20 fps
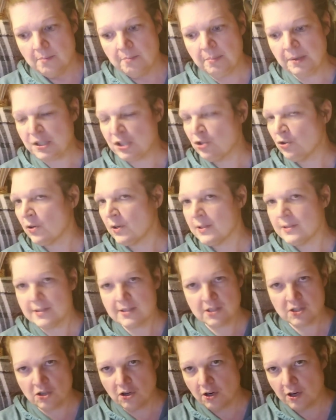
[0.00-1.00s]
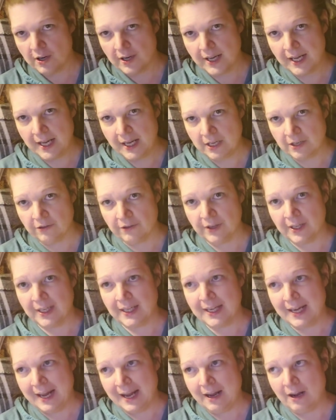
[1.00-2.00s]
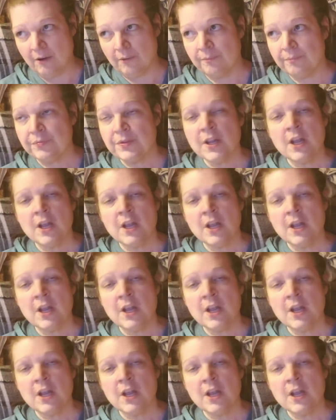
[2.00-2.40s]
But you can start entering now.